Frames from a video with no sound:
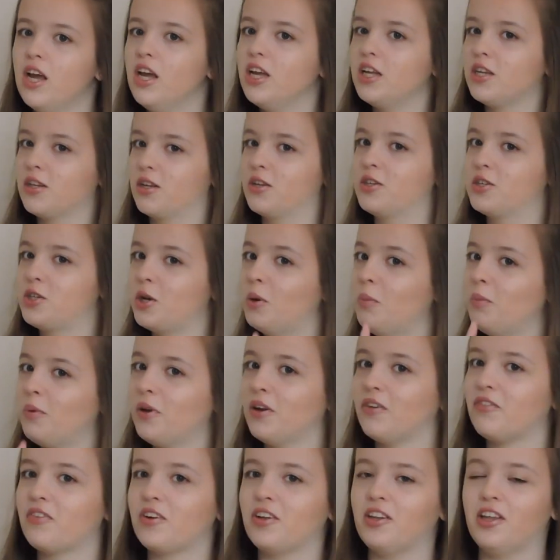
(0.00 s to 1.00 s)
Just jumping
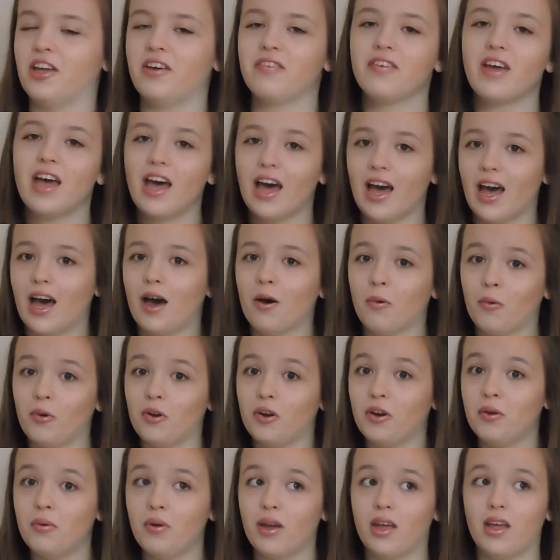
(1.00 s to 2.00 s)
off a cliff. I would
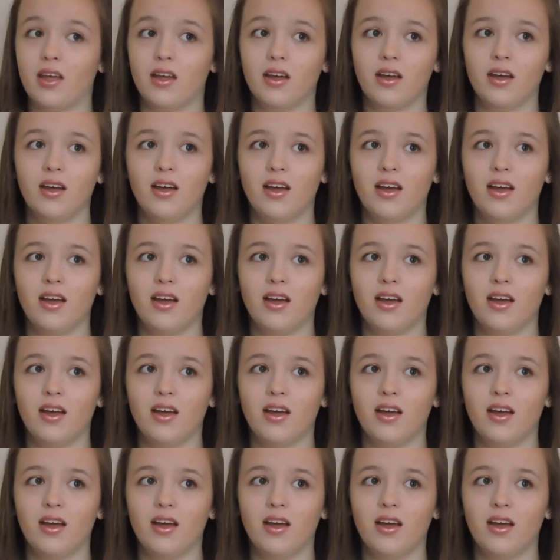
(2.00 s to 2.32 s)
do it.